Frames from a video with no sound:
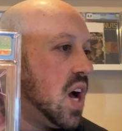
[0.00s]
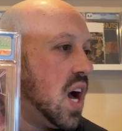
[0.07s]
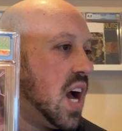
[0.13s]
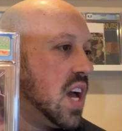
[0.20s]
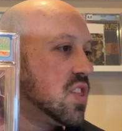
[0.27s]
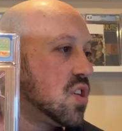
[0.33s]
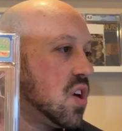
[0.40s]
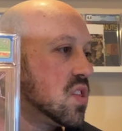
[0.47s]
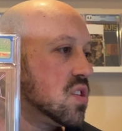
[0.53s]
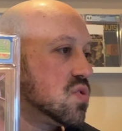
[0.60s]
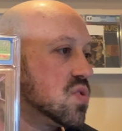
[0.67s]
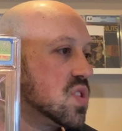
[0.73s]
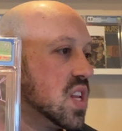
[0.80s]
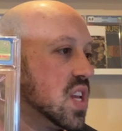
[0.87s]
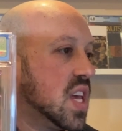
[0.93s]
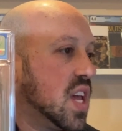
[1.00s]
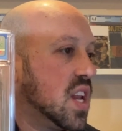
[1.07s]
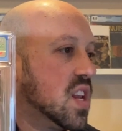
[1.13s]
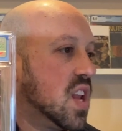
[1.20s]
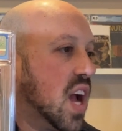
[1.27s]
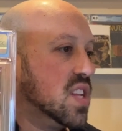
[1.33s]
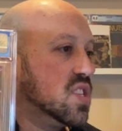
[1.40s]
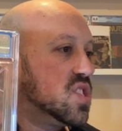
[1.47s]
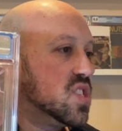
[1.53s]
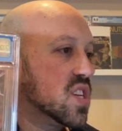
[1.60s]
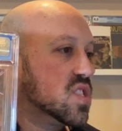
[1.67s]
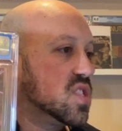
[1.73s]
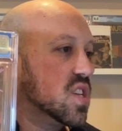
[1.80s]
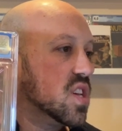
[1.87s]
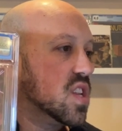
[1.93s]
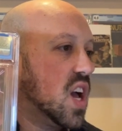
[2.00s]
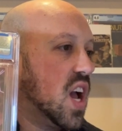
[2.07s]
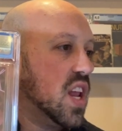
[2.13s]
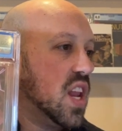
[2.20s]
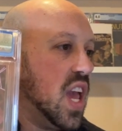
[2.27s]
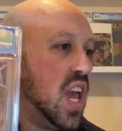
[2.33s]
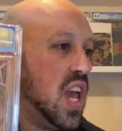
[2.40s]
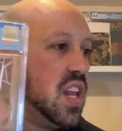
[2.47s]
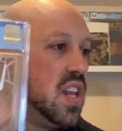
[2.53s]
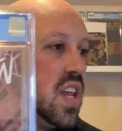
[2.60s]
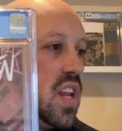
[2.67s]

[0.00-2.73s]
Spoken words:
I thought this was going to get a 9.6 to a 9.8.